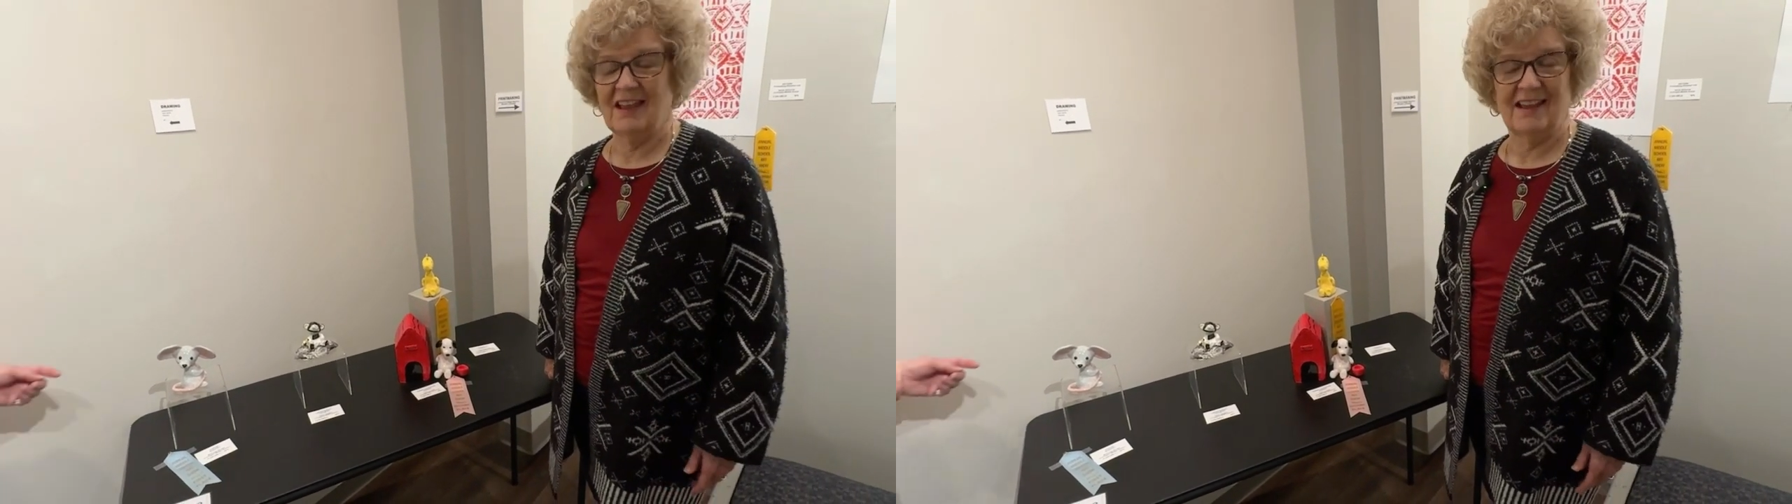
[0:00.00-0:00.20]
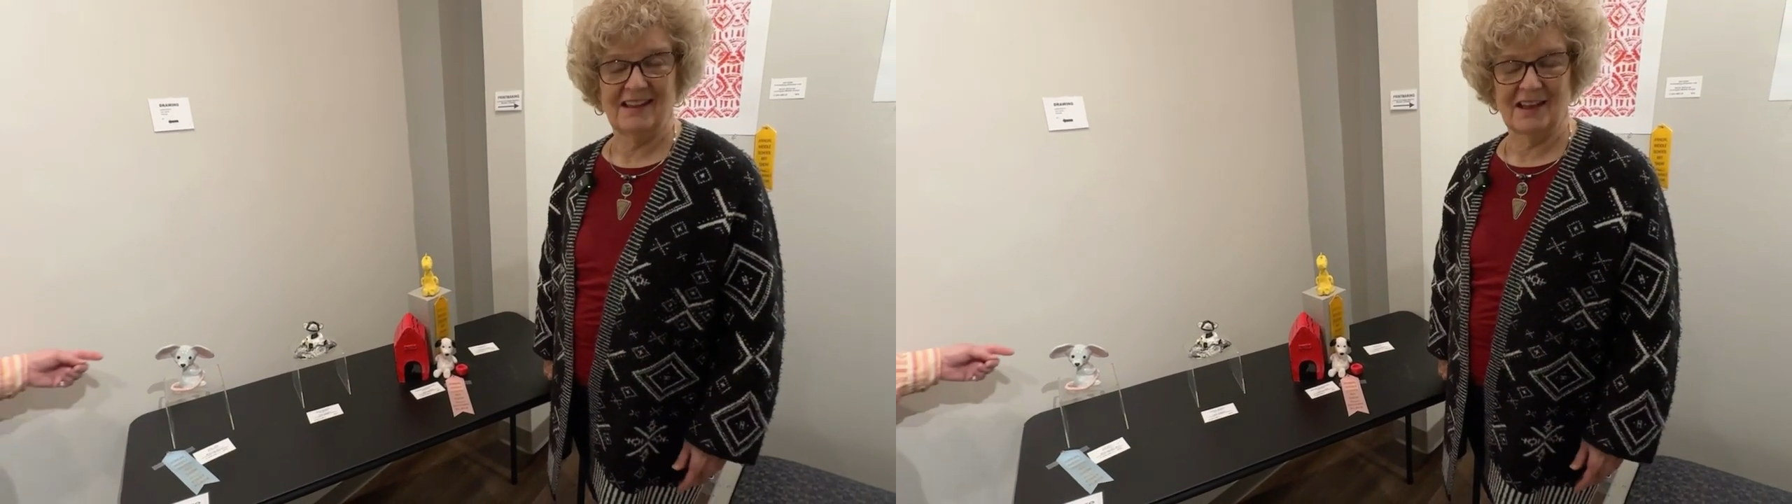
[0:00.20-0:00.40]

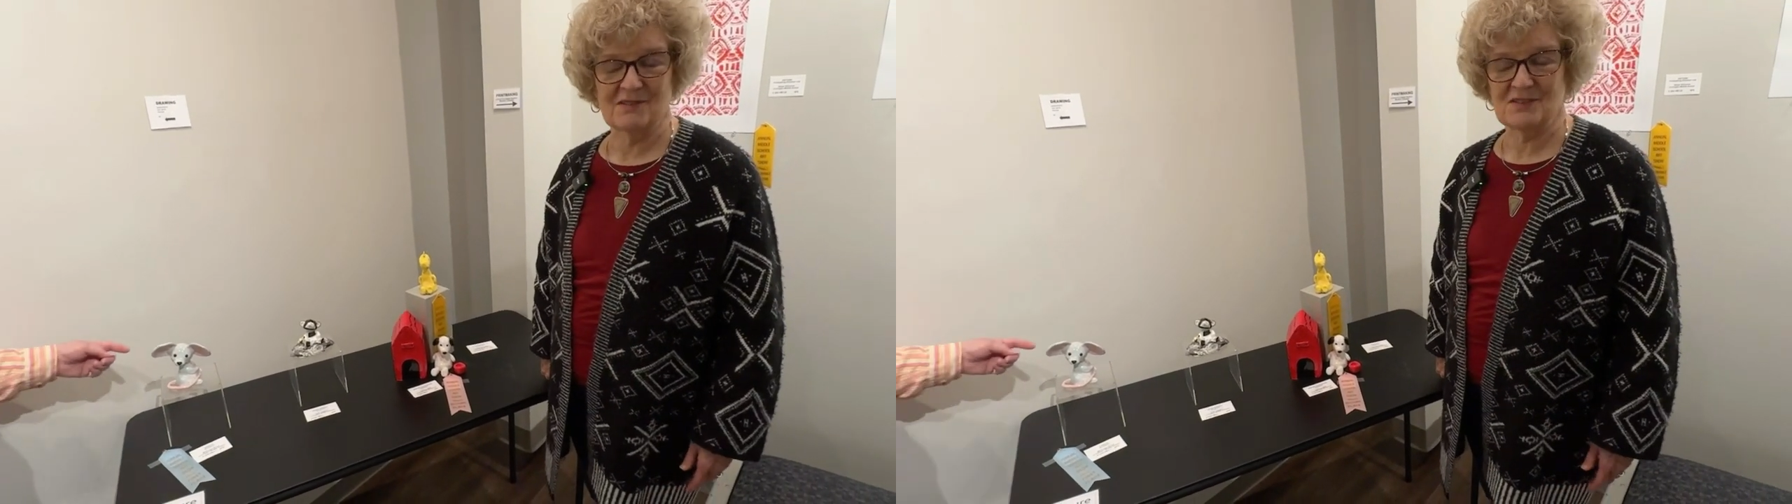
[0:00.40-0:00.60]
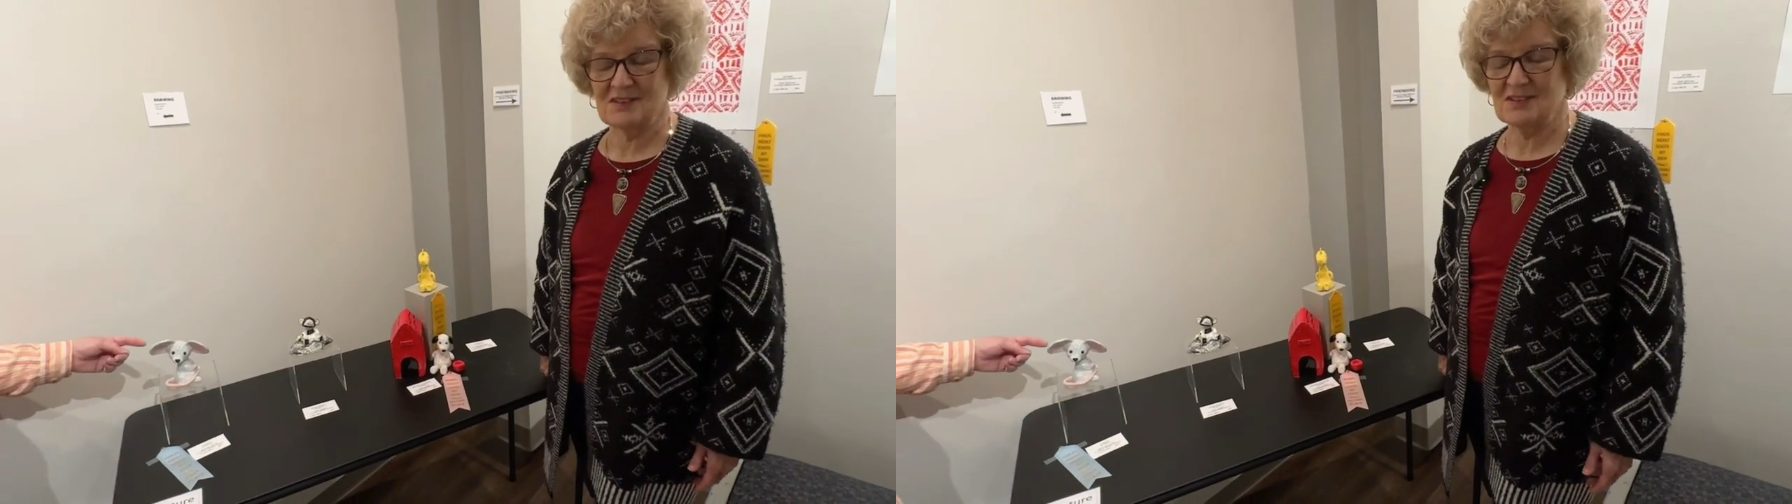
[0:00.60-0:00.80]
And I
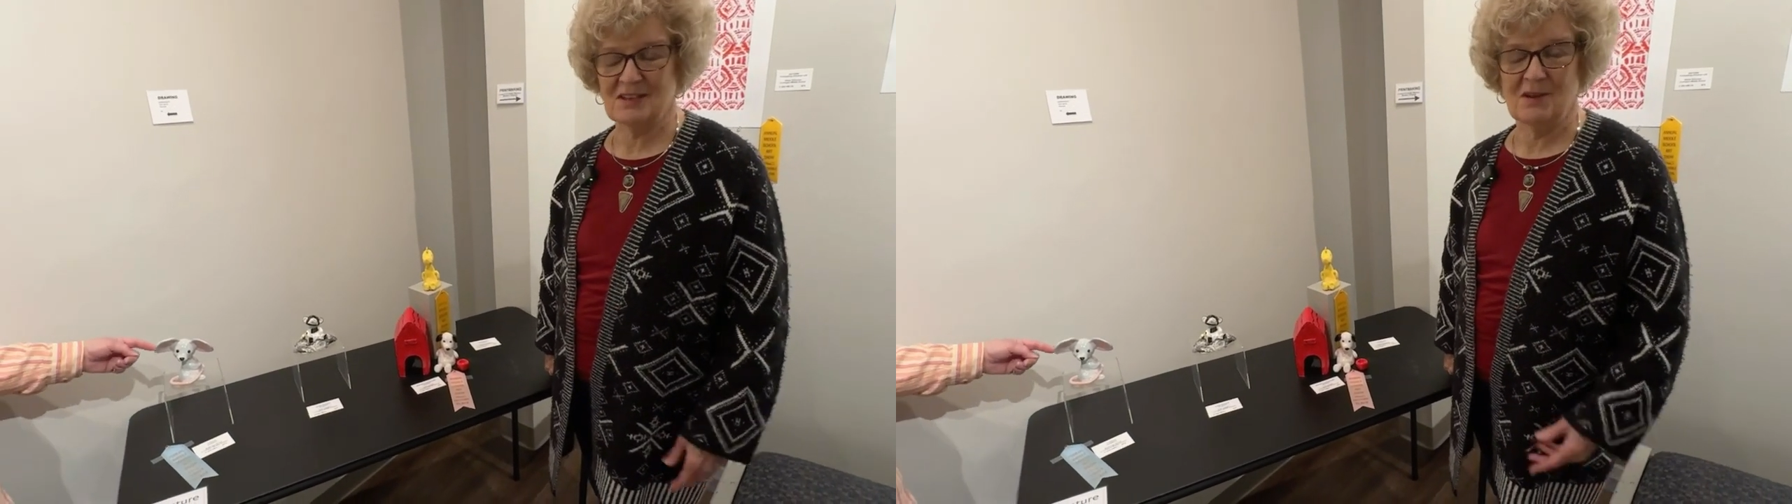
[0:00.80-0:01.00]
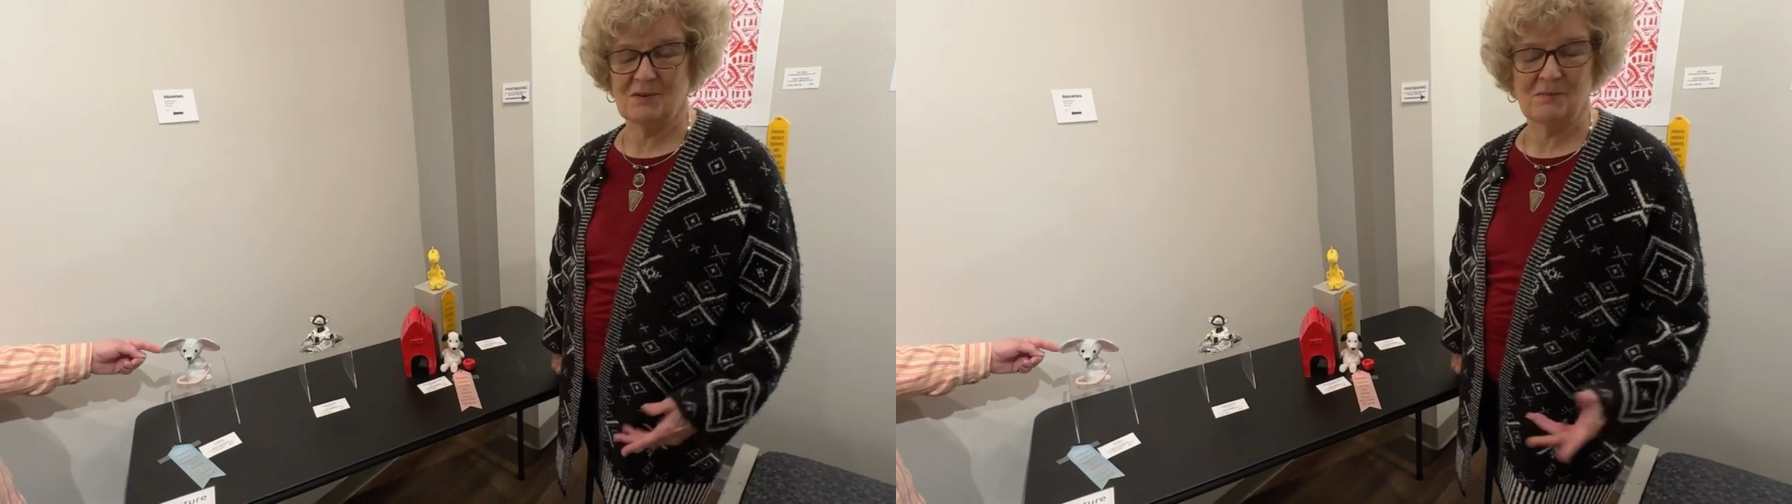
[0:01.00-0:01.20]
was just
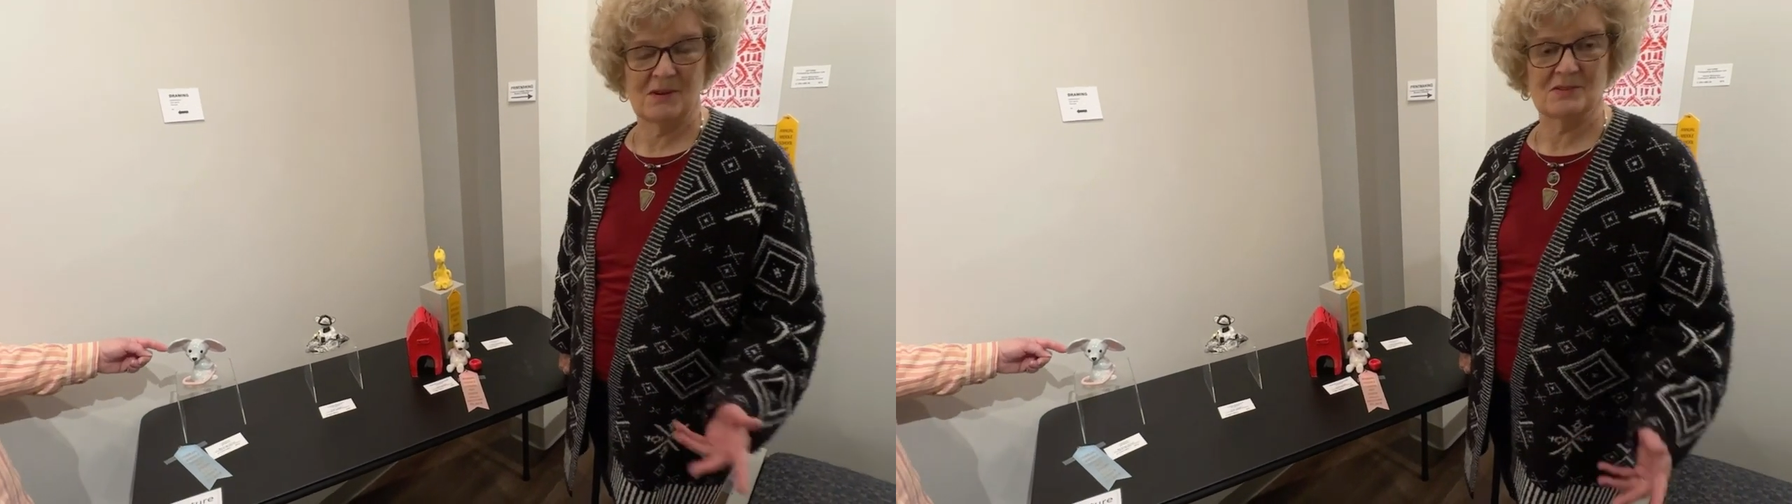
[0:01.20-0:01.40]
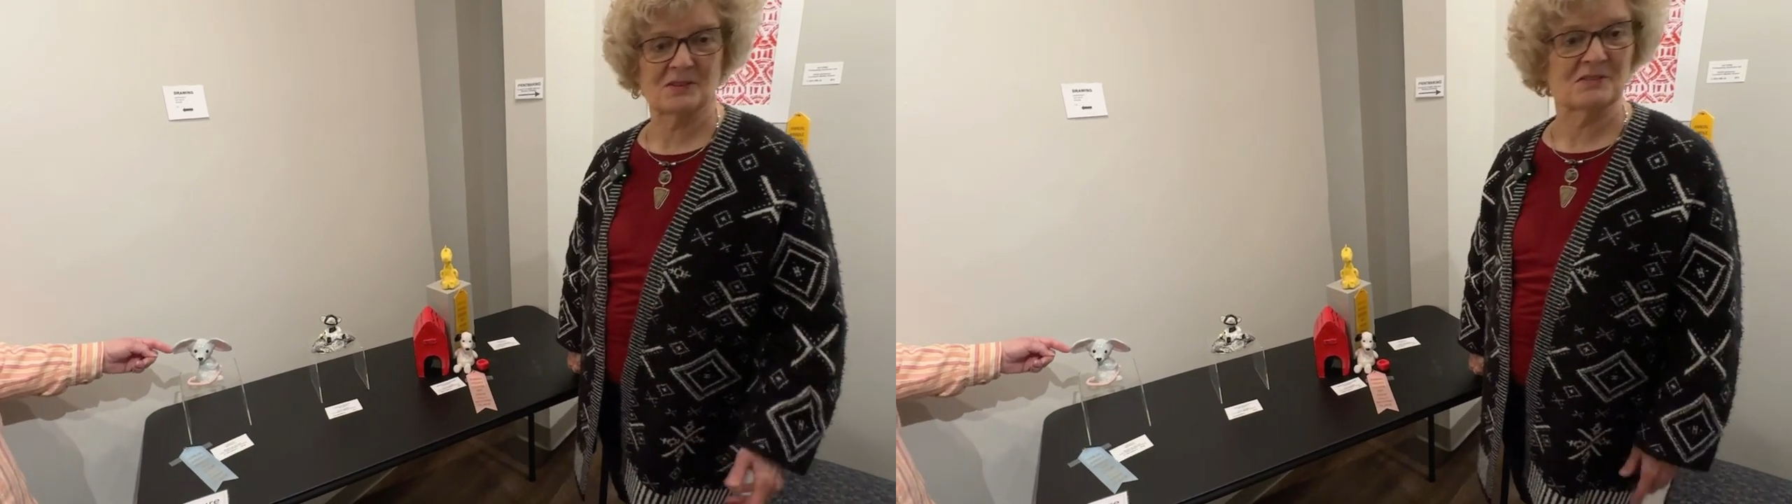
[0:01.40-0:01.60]
so
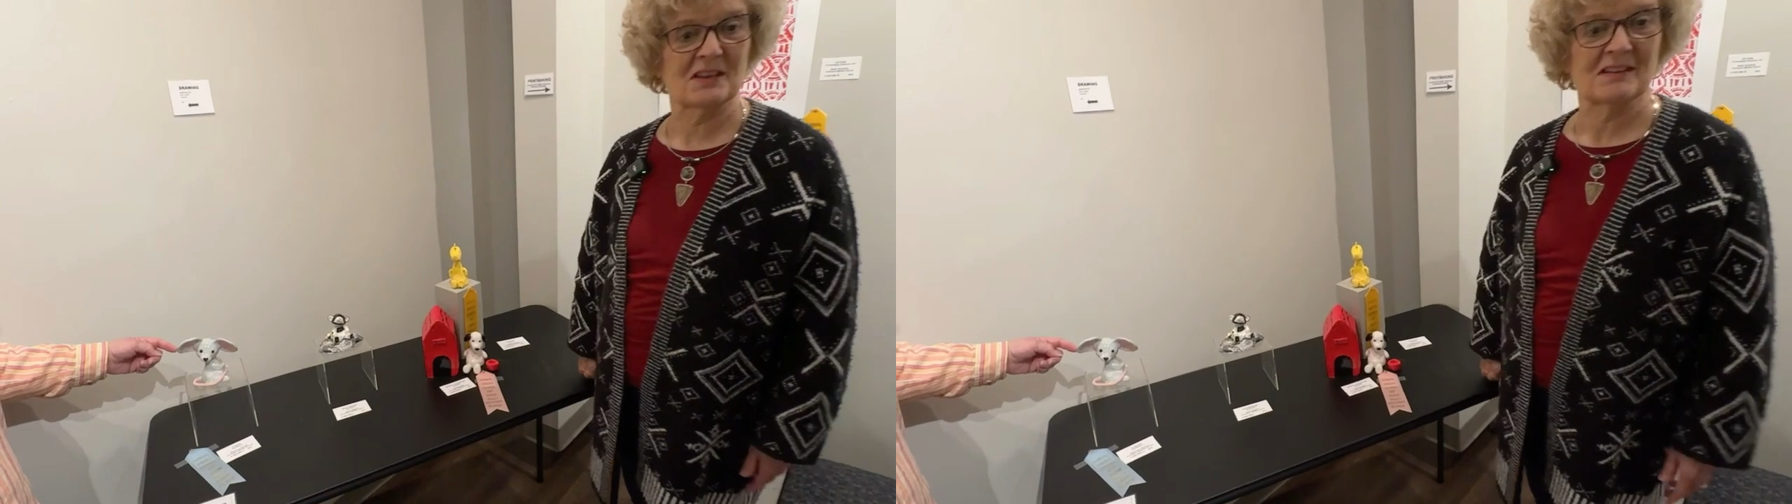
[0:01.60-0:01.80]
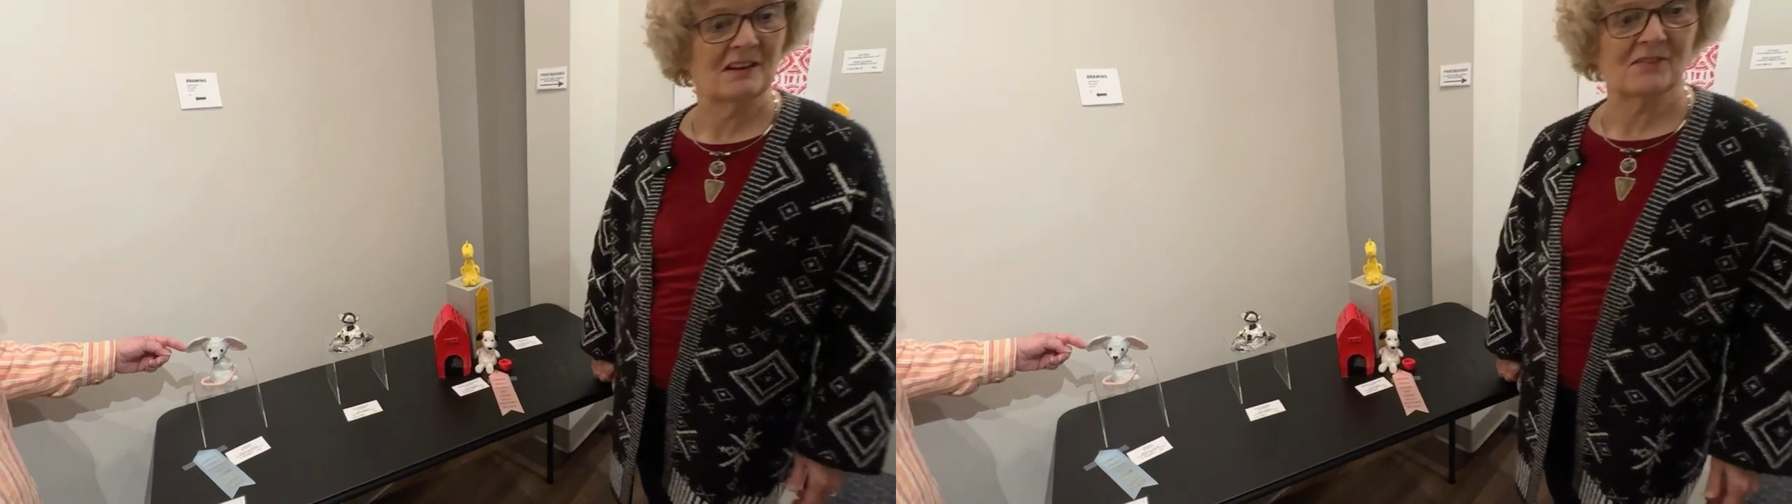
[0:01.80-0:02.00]
amused because
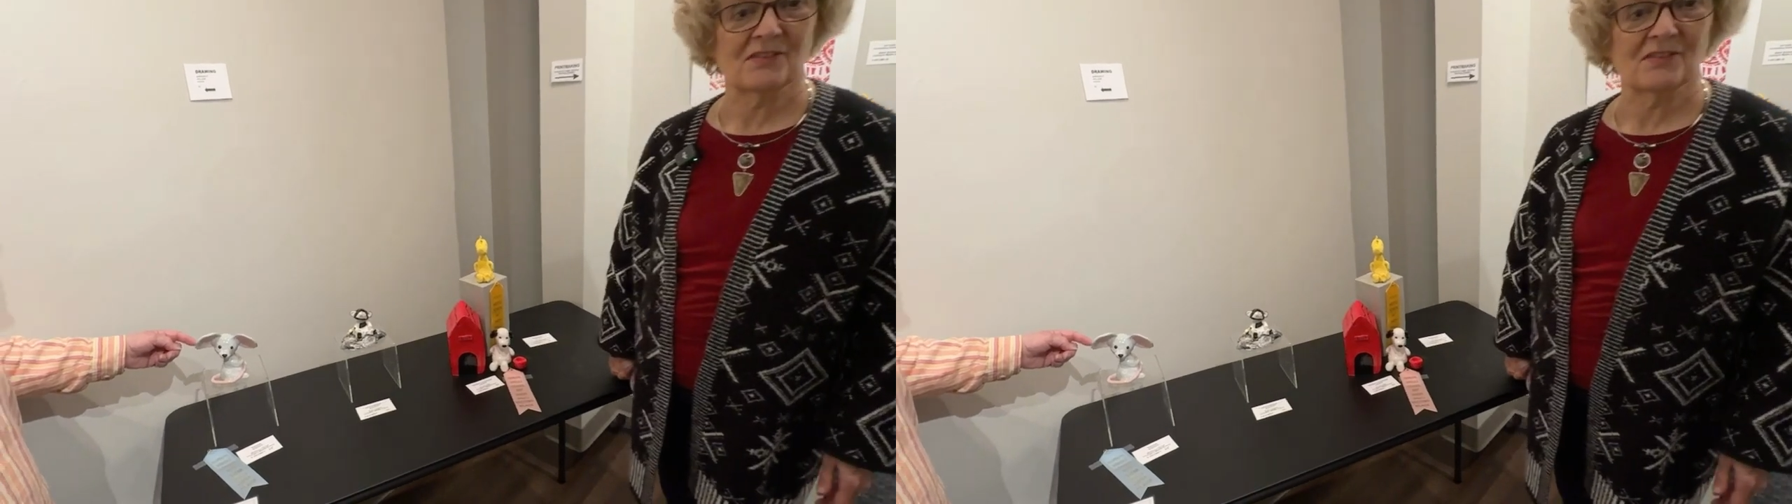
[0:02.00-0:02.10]
I never